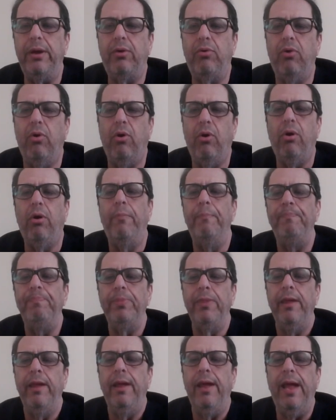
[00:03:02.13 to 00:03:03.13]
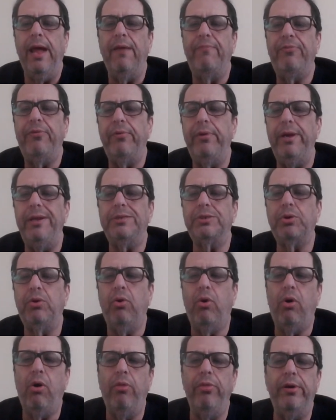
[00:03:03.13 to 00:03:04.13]
call. After each
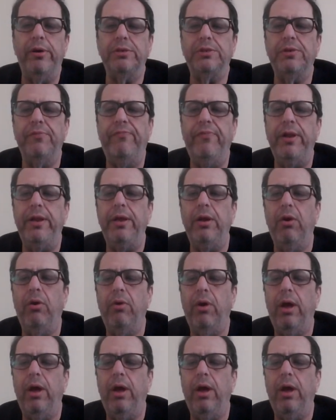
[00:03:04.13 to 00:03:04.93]
call, there's a video.